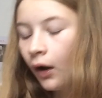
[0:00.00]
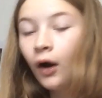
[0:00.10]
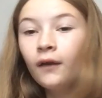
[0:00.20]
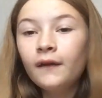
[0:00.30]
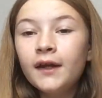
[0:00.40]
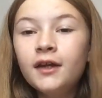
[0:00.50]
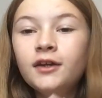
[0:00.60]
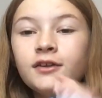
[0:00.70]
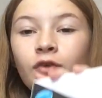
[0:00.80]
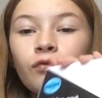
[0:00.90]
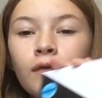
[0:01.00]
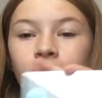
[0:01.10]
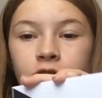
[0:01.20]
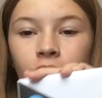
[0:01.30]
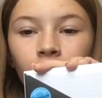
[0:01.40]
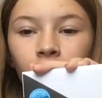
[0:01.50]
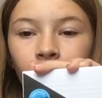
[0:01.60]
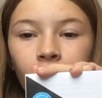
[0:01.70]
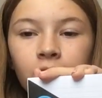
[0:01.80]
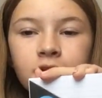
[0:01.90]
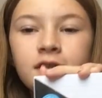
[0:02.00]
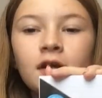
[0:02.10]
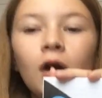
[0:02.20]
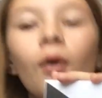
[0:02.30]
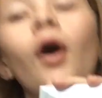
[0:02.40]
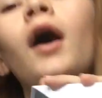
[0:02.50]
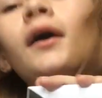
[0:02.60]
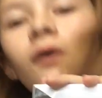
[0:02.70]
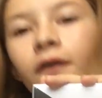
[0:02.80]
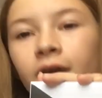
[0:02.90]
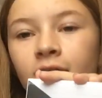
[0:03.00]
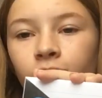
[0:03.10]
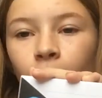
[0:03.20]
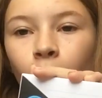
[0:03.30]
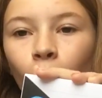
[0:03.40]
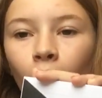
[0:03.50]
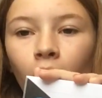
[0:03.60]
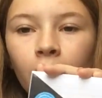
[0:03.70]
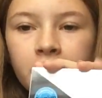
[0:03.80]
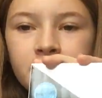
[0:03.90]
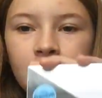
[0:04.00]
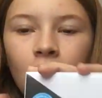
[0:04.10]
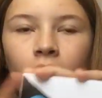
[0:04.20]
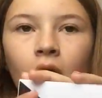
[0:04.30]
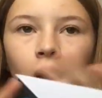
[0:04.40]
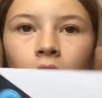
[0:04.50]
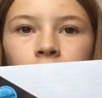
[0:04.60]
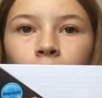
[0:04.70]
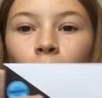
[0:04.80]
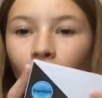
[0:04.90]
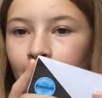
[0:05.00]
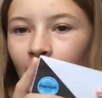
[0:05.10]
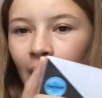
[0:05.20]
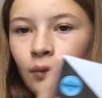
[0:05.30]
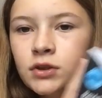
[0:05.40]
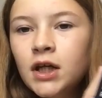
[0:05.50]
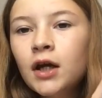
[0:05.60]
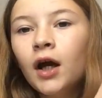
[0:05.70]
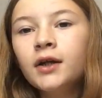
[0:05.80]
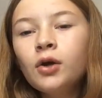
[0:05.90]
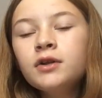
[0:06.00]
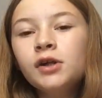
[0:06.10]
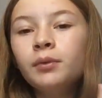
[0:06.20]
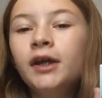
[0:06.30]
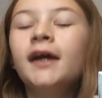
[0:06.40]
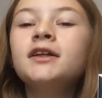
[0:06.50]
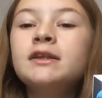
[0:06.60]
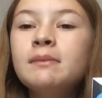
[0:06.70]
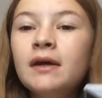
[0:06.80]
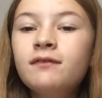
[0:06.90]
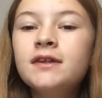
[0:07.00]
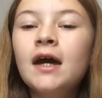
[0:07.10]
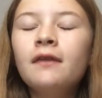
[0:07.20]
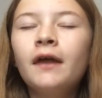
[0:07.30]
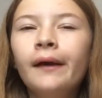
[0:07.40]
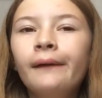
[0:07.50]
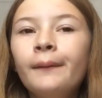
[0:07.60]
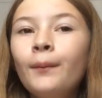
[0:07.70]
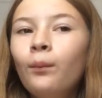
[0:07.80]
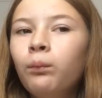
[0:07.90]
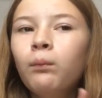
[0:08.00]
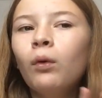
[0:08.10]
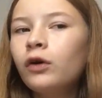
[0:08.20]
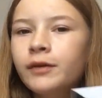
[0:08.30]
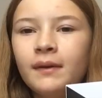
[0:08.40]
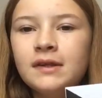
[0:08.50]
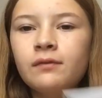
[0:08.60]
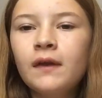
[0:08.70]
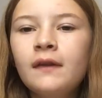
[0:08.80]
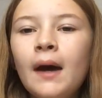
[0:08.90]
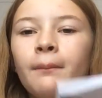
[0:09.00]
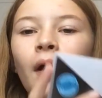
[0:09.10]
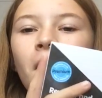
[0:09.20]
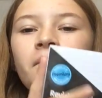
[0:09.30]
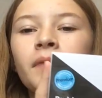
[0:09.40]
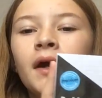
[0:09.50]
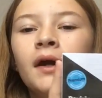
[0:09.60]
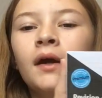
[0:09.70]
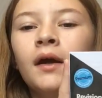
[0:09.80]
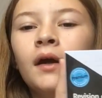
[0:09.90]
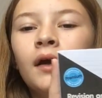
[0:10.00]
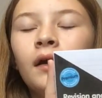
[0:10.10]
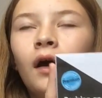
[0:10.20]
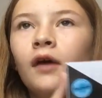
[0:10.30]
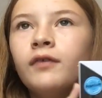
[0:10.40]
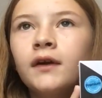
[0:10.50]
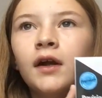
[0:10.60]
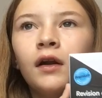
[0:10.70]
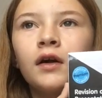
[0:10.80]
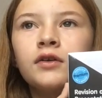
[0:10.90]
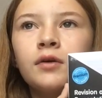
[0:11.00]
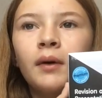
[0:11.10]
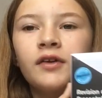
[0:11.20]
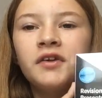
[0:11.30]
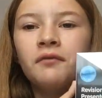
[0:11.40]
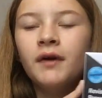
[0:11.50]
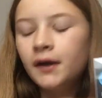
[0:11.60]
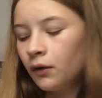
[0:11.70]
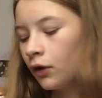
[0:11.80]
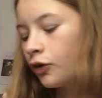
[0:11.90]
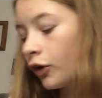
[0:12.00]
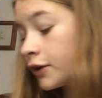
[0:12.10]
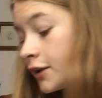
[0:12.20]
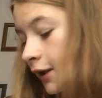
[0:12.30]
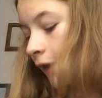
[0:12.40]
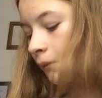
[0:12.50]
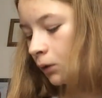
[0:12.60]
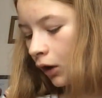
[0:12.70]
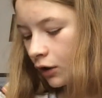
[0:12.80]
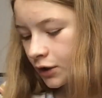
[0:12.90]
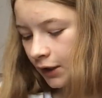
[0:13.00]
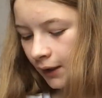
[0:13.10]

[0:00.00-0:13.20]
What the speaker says: are these revision cards. So I got these from The Works for £1. I know in WH Smith's they are more expensive than that, but I think they're like £2 something, because I did get them last